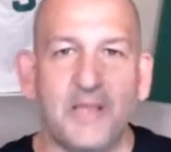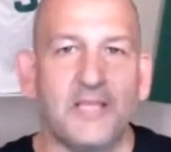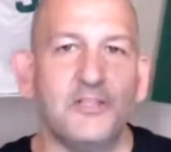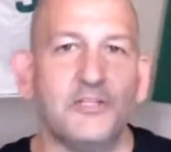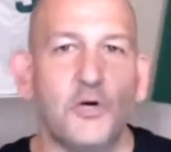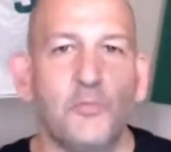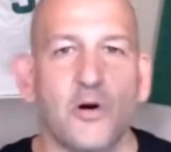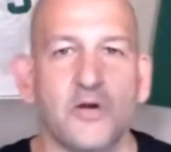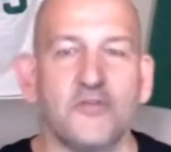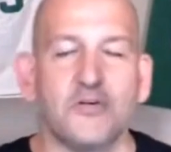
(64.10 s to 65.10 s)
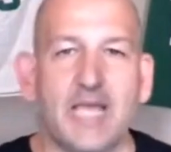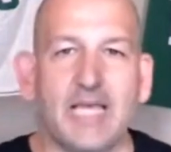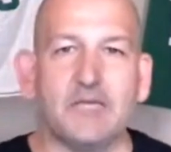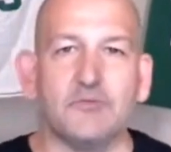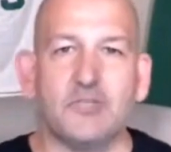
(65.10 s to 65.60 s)
making the show part of your
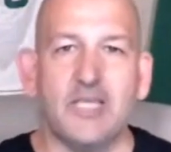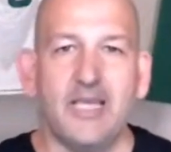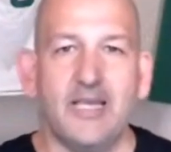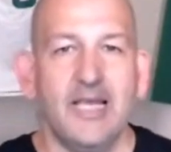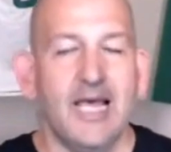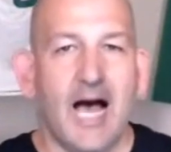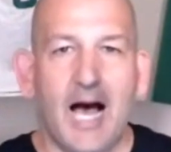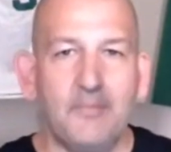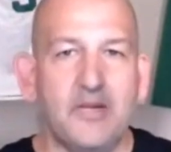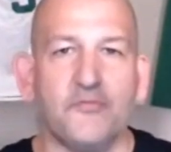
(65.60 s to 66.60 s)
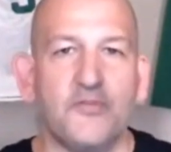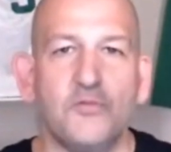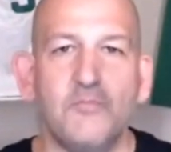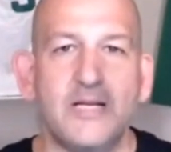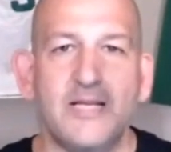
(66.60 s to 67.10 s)
daily routine. I'm here for you
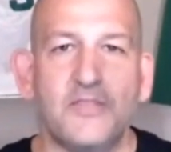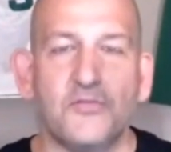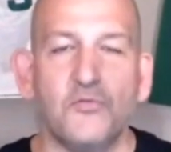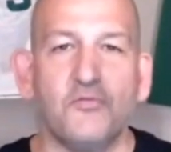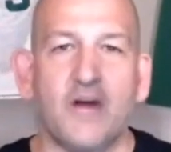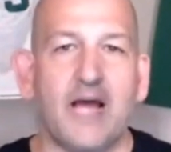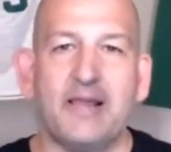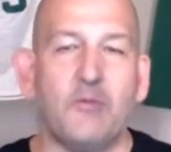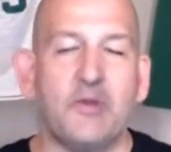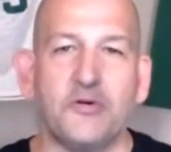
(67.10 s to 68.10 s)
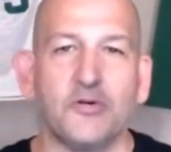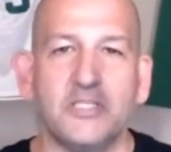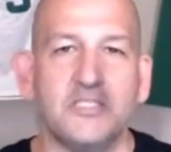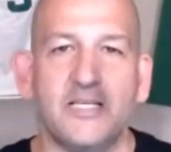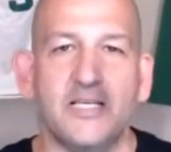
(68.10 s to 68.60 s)
Monday through Friday, whether you're
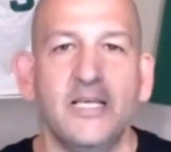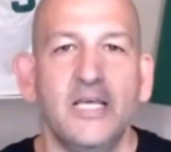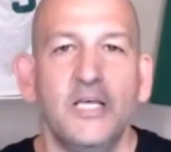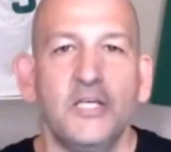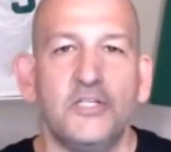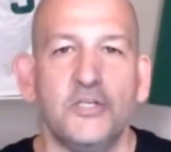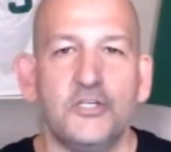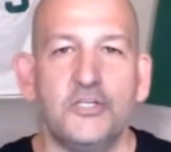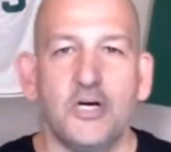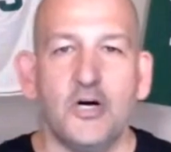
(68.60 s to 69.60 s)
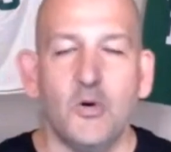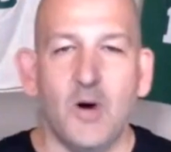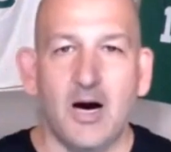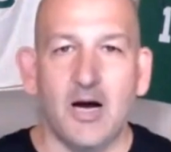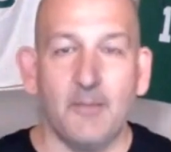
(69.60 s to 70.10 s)
listening to the show
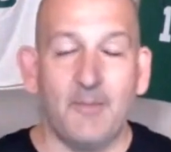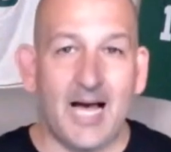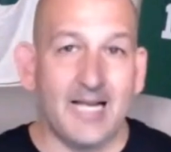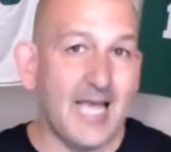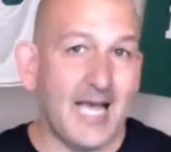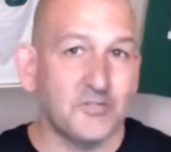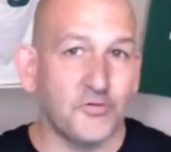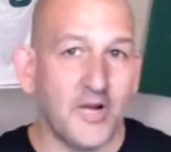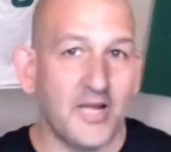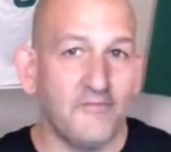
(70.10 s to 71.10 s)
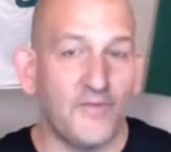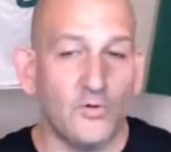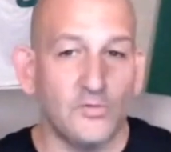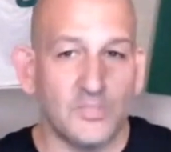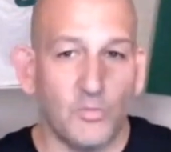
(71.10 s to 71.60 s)
on a podcast or your
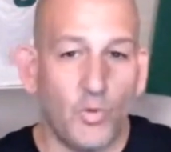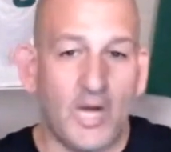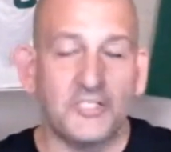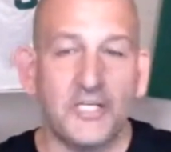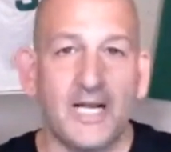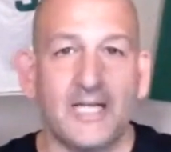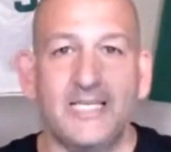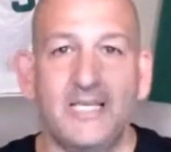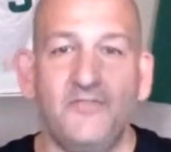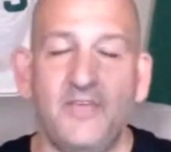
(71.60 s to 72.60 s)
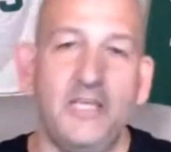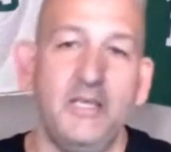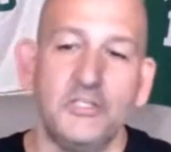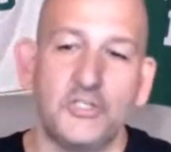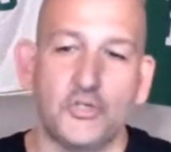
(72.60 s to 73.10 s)
headphones, watching it on
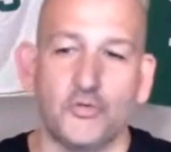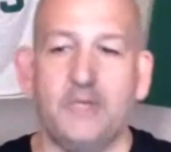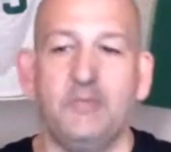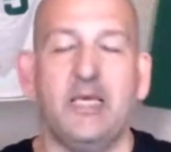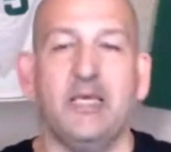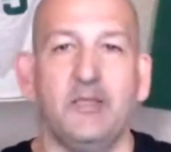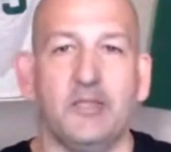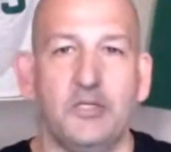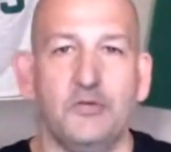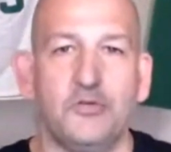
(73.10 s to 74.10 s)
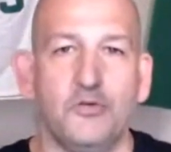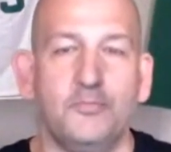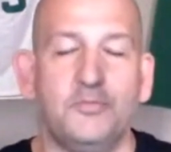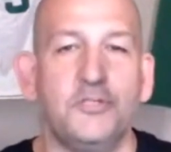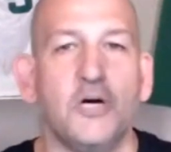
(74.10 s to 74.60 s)
TV, streaming it, the
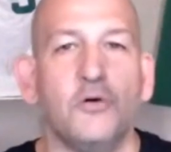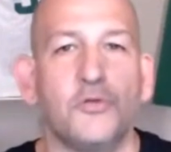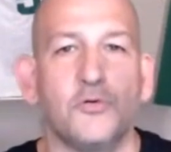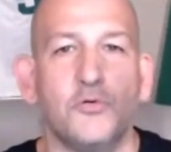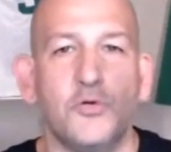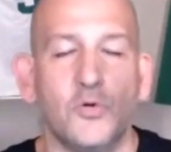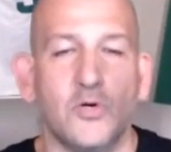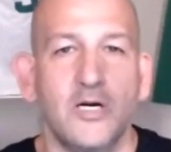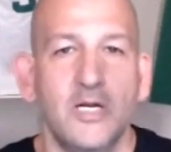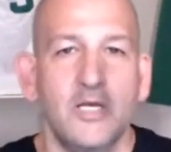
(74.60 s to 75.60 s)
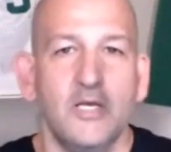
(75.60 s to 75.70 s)
YouTube show through your